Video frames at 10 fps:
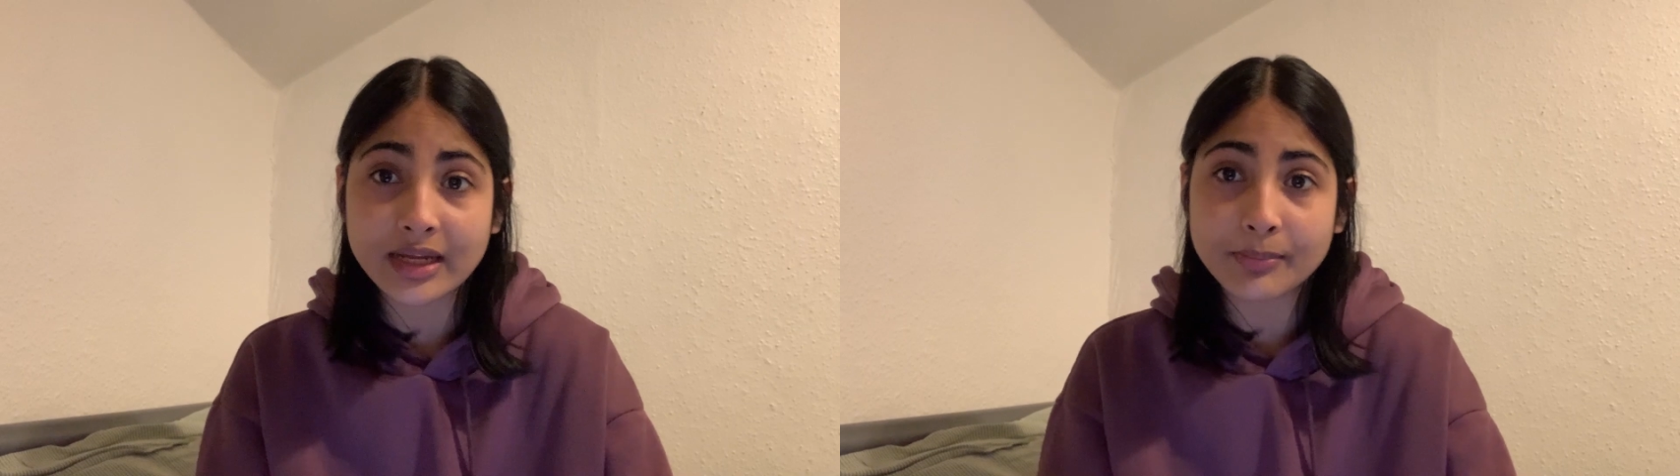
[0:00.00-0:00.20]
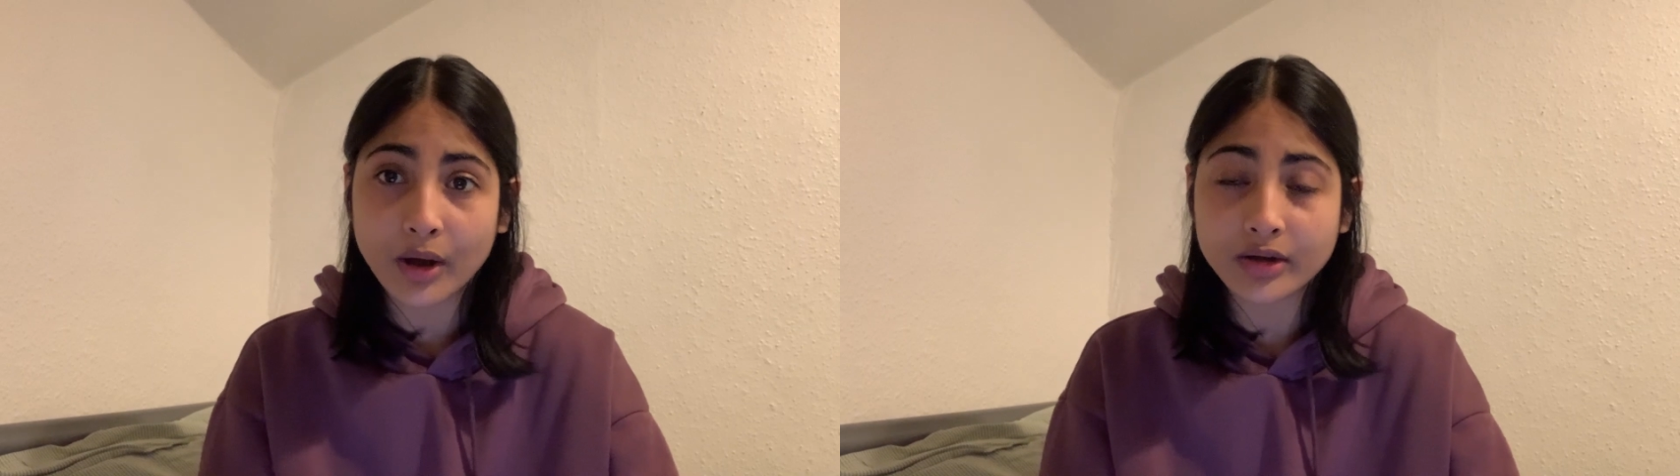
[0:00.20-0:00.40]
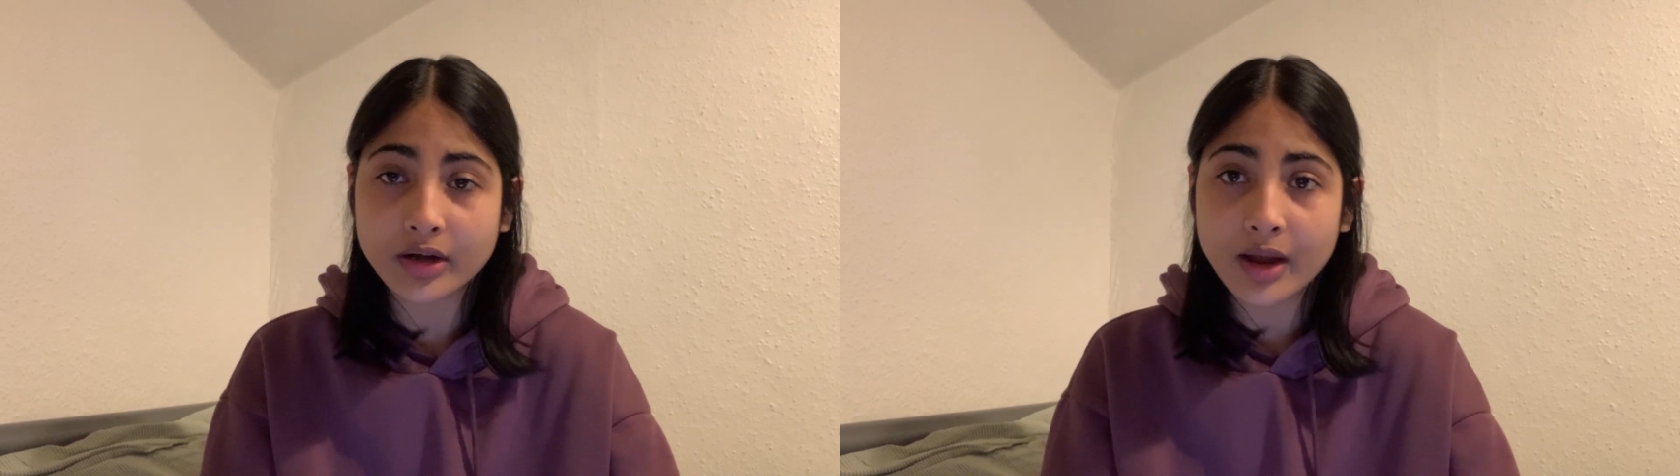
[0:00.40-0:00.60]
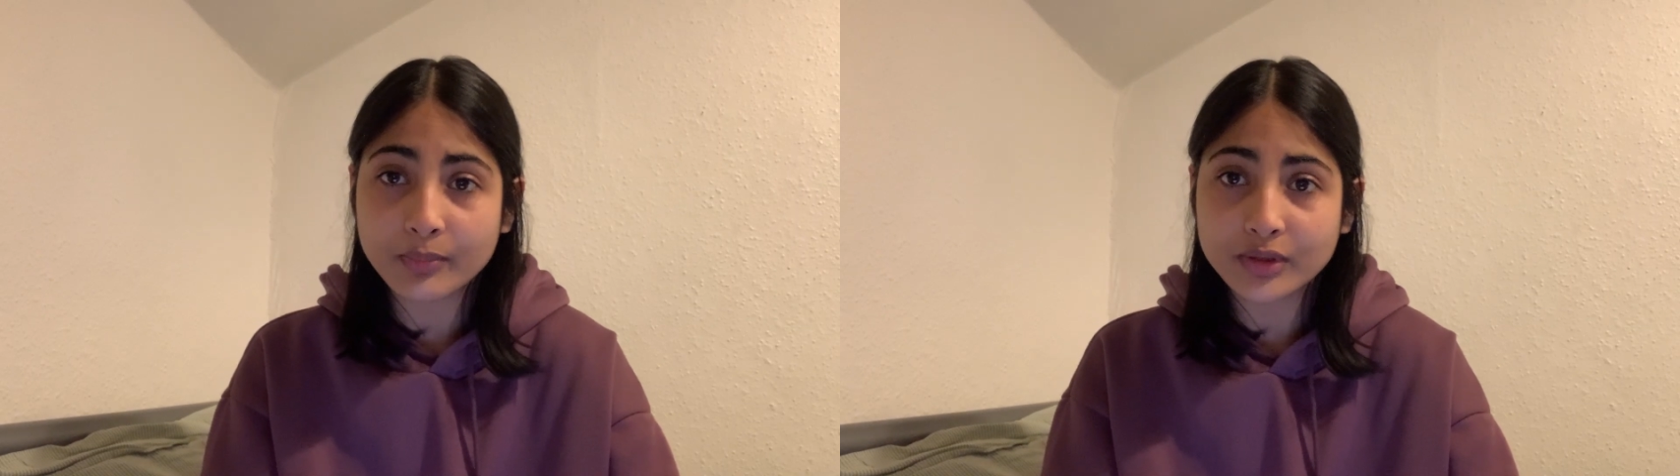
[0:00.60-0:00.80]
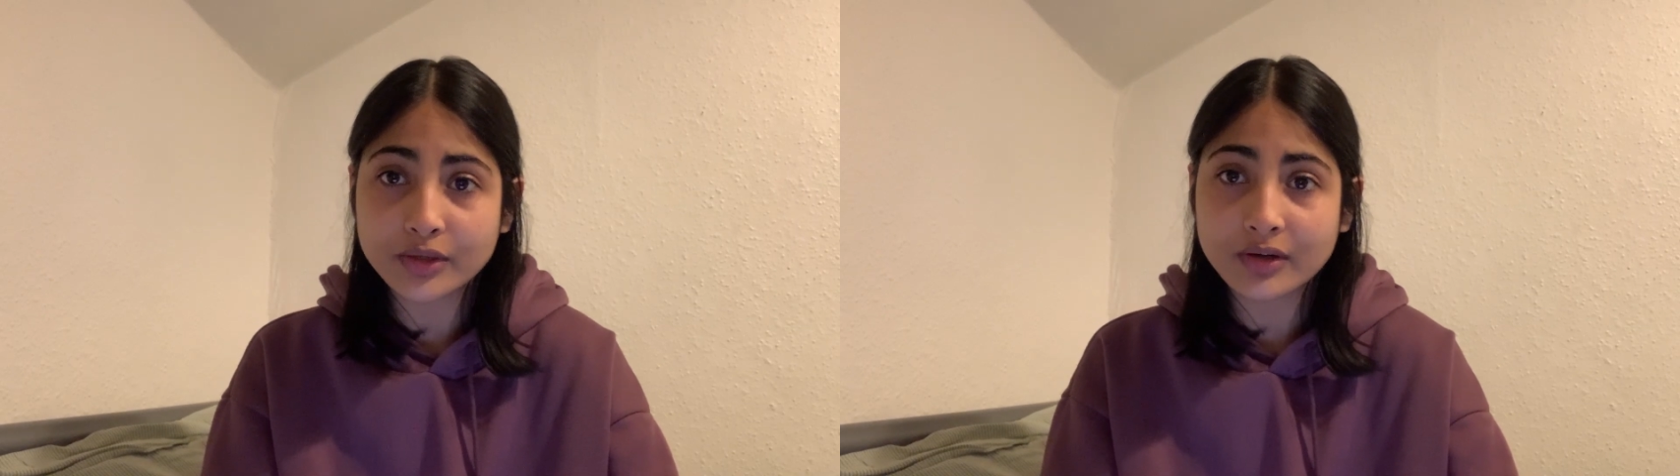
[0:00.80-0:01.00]
partner up
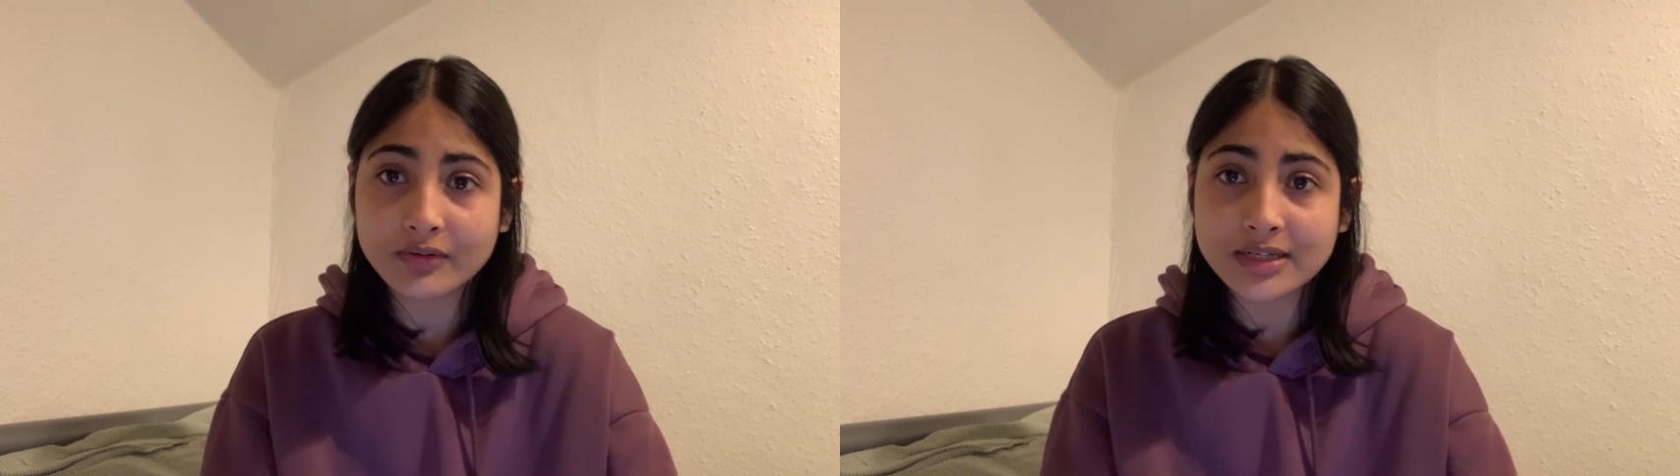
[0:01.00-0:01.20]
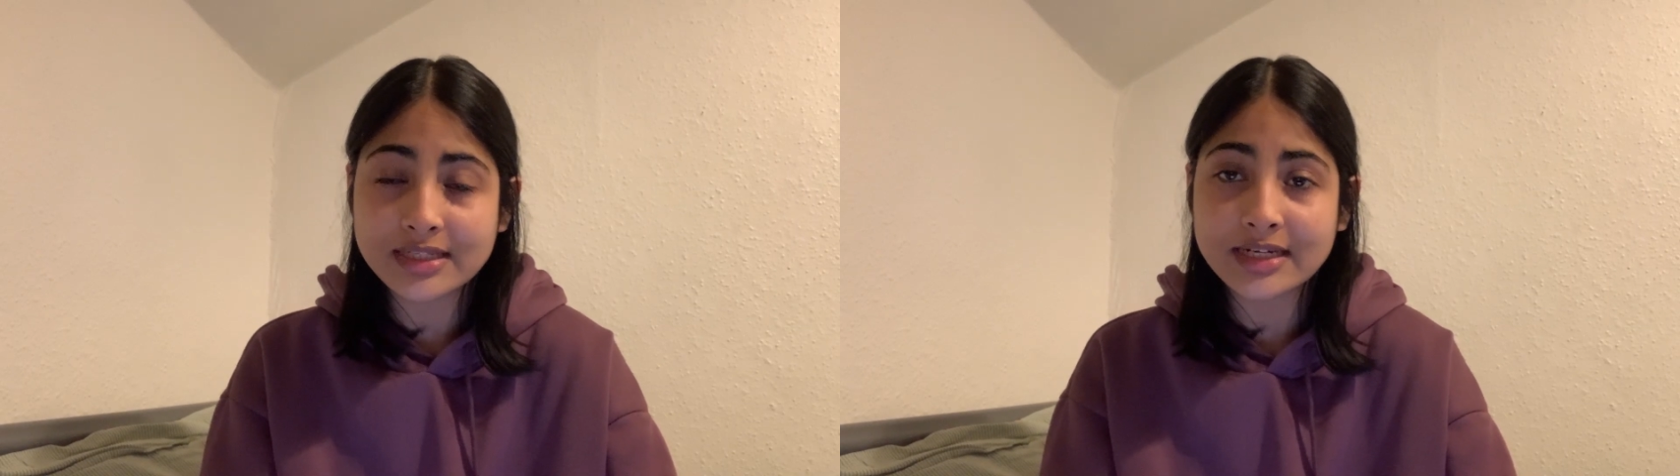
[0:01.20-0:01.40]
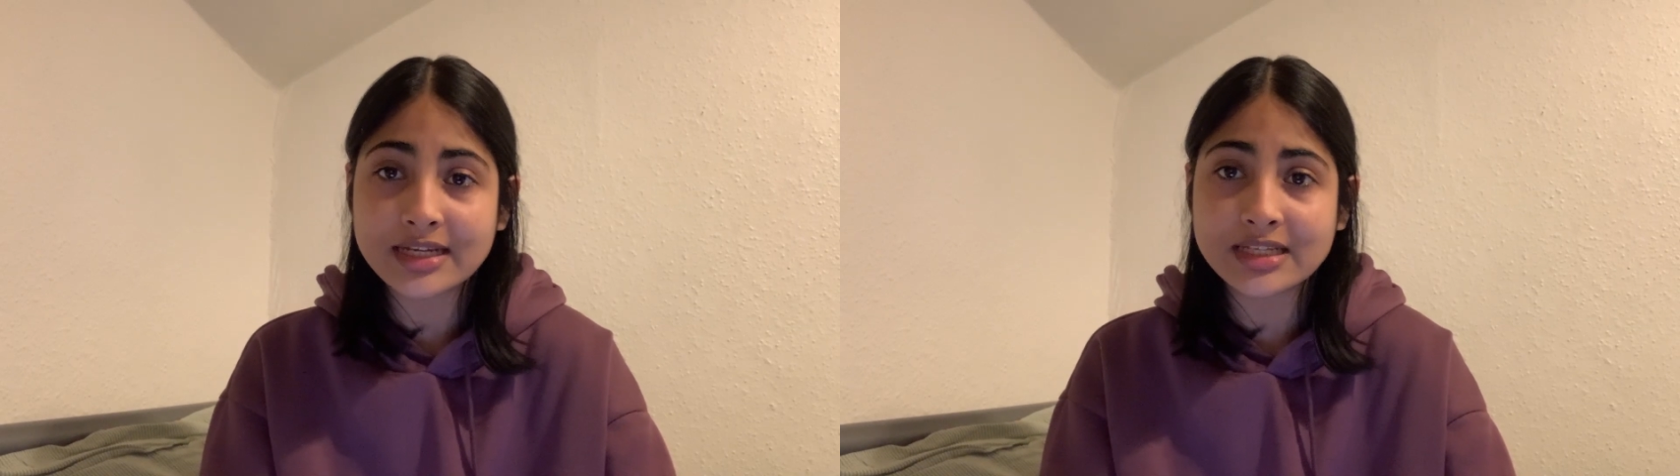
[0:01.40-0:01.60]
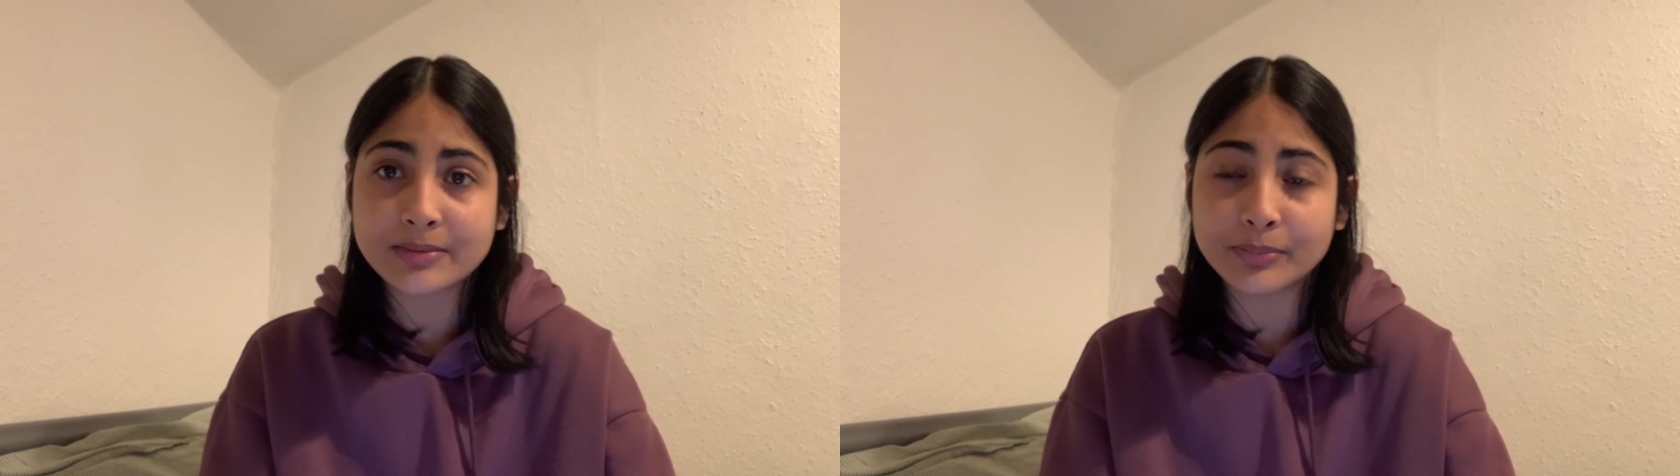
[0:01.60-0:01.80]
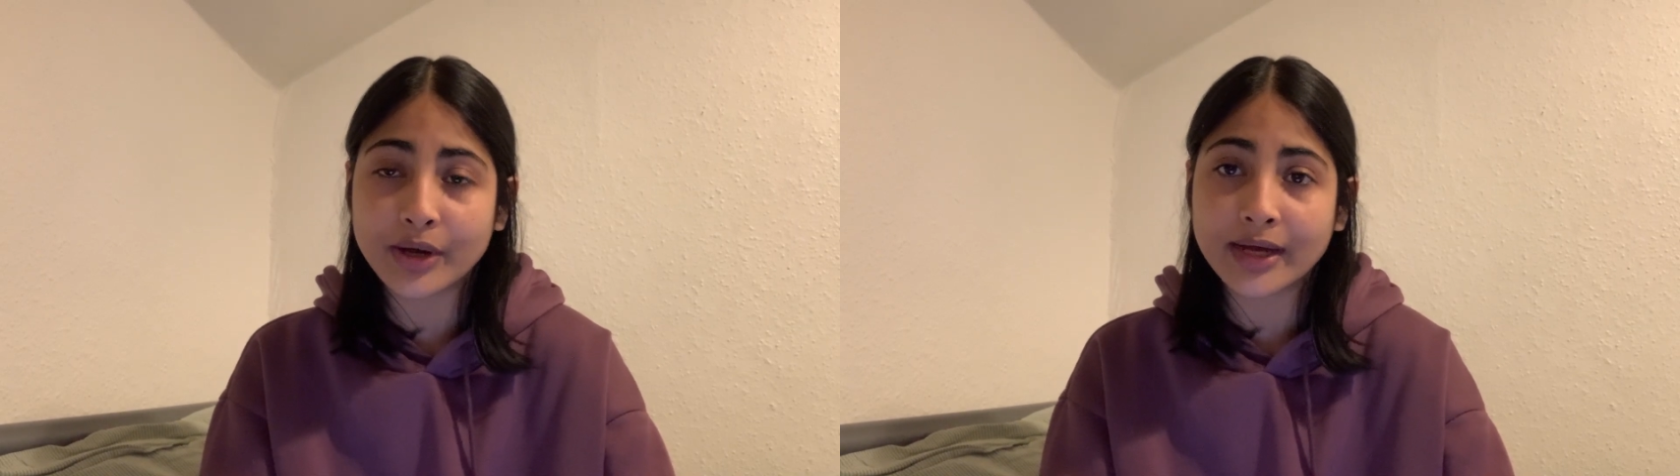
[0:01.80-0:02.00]
with universities,
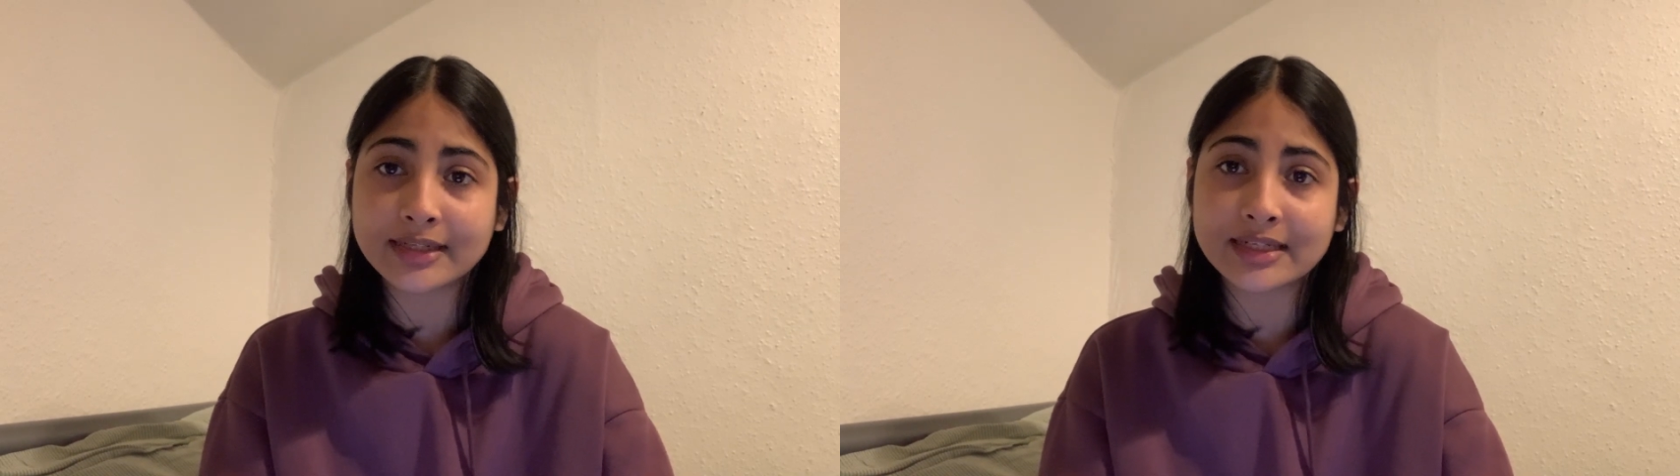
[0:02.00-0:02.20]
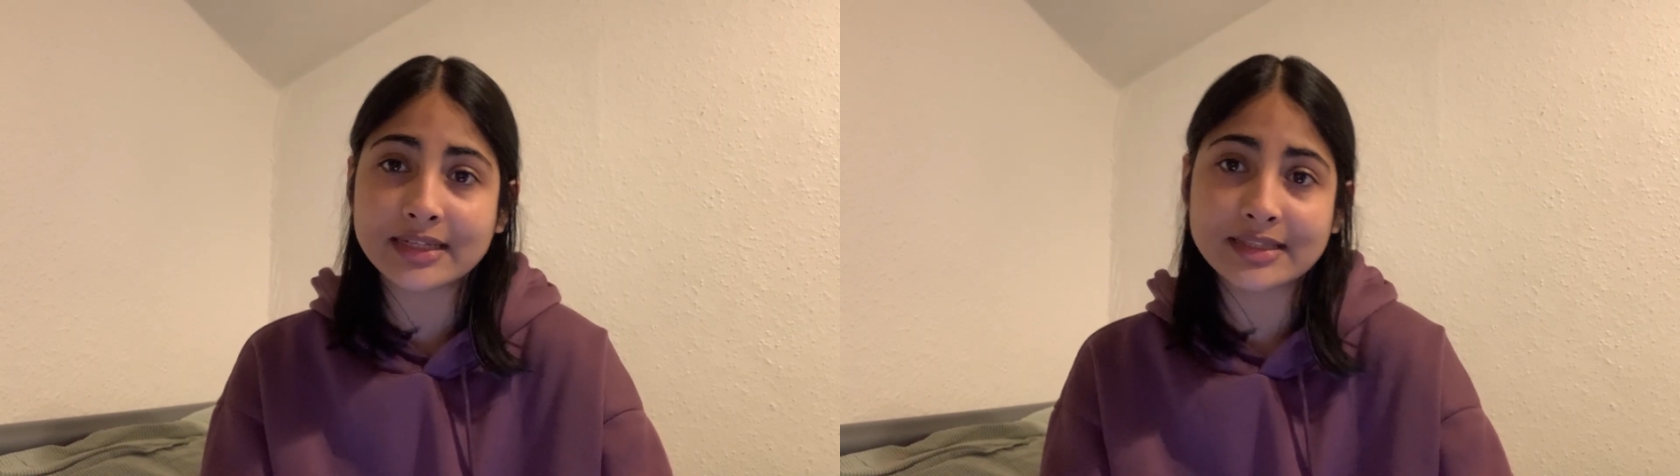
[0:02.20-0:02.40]
but